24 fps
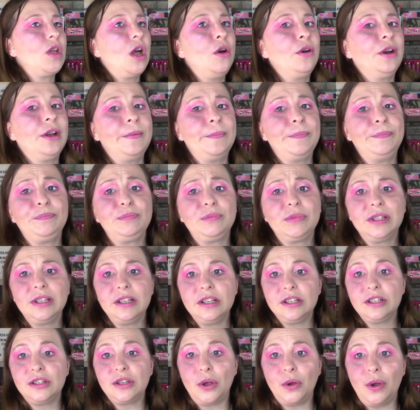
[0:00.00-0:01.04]
Okay,
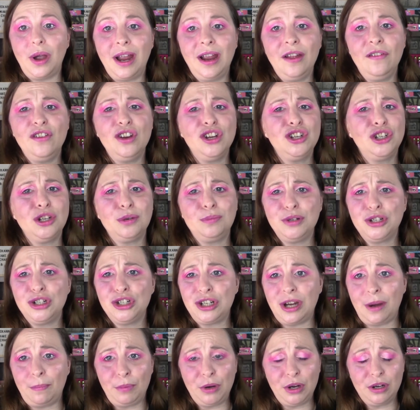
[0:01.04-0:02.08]
so I have a German
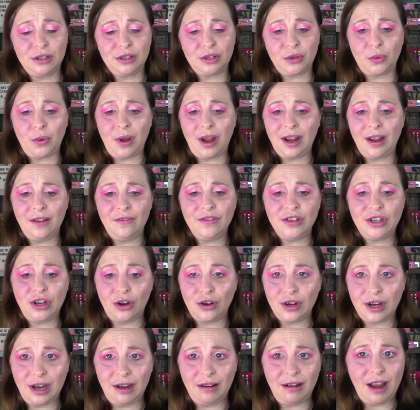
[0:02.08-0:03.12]
Shepherd, so I have
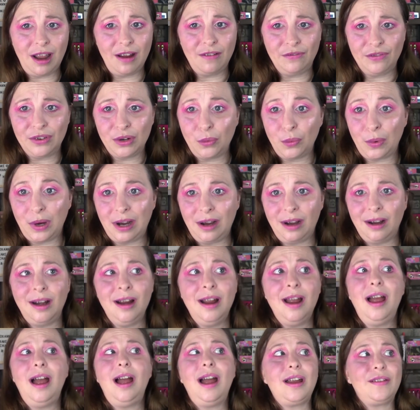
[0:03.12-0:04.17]
dog hair everywhere.
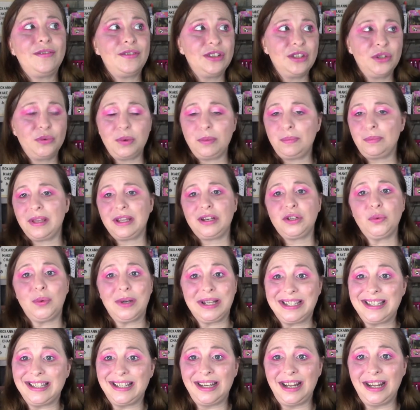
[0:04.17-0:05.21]
I have to sweep like
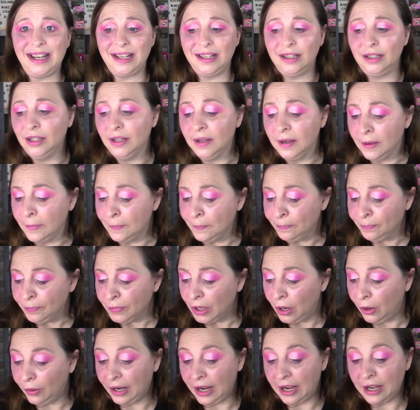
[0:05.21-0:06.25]
twice a day.
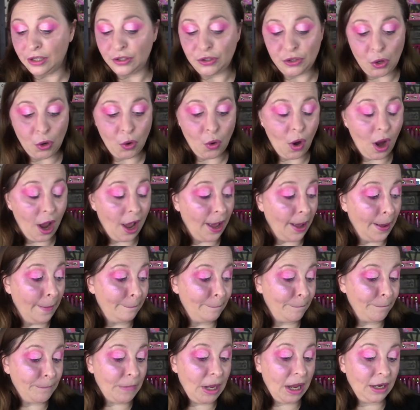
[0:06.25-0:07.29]
Okay, so
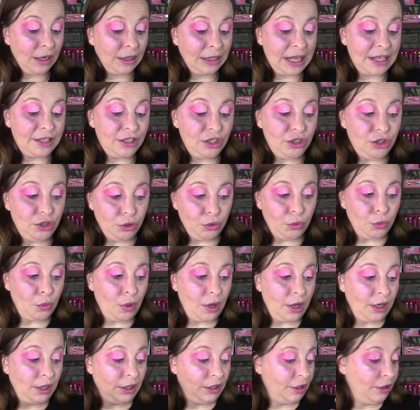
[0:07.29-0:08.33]
let's do
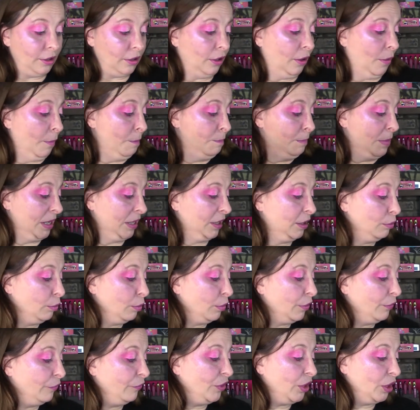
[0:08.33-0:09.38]
a little mini
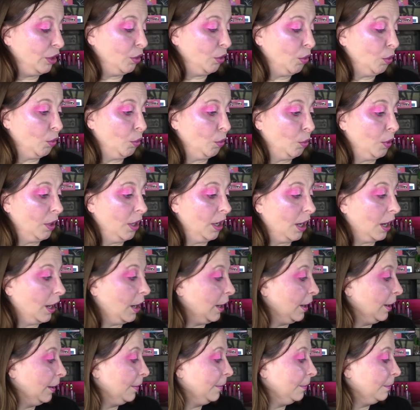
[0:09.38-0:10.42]
review
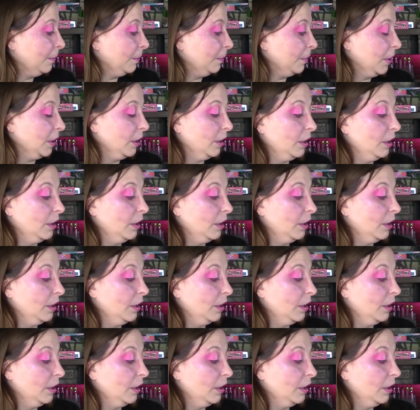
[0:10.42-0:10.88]
of